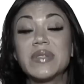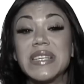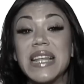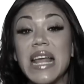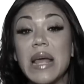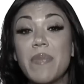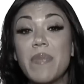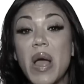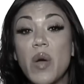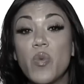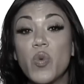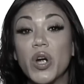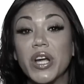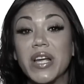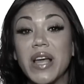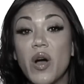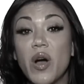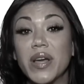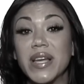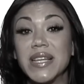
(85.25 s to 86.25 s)
Today my
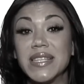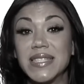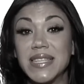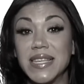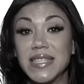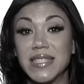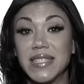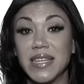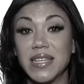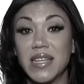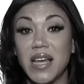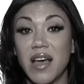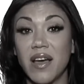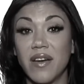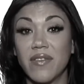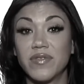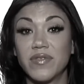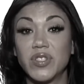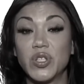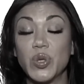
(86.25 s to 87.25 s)
workout consisted
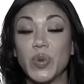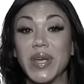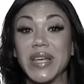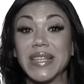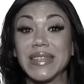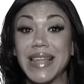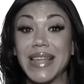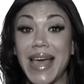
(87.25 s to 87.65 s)
of doing